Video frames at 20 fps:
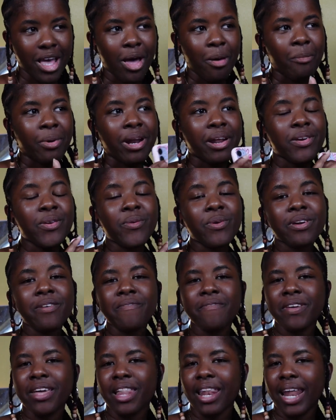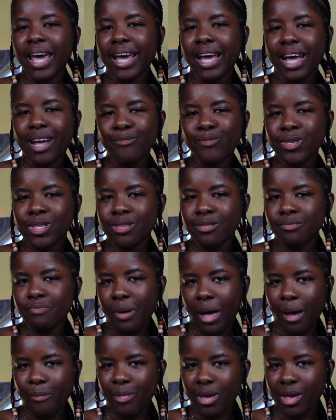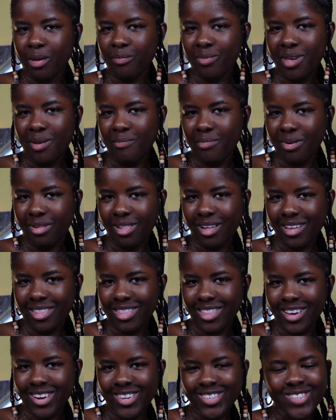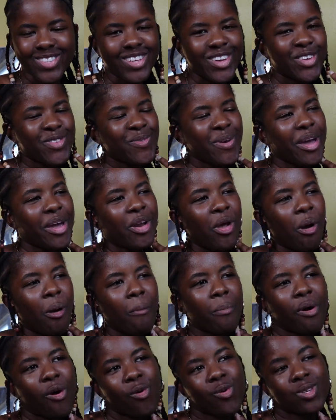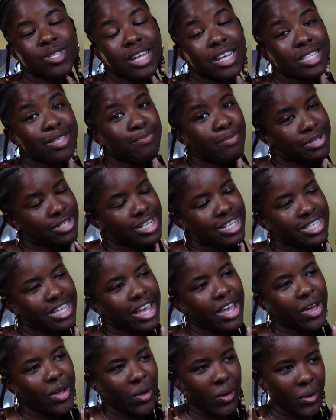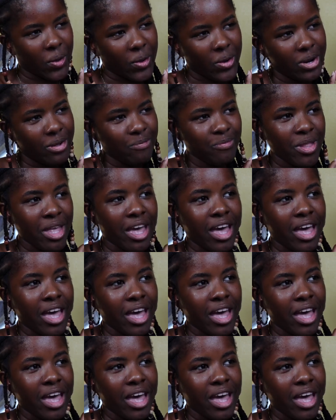But I don't want to feel like I'm spamming people on there, so that's why I don't post as much as I could.